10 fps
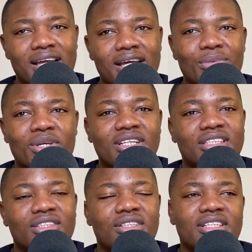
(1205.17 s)
because
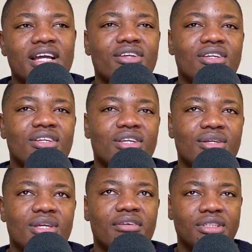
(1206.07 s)
now you
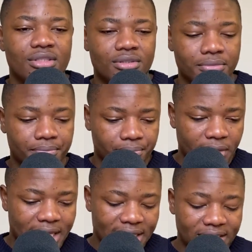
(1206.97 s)
have to
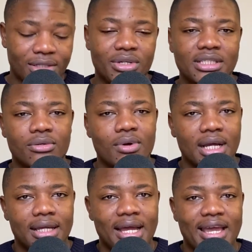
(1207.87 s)
And that's the reason why
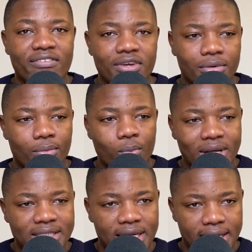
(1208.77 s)
I even went
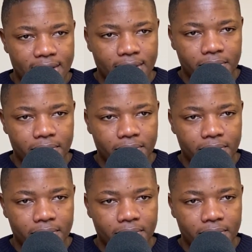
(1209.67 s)
ahead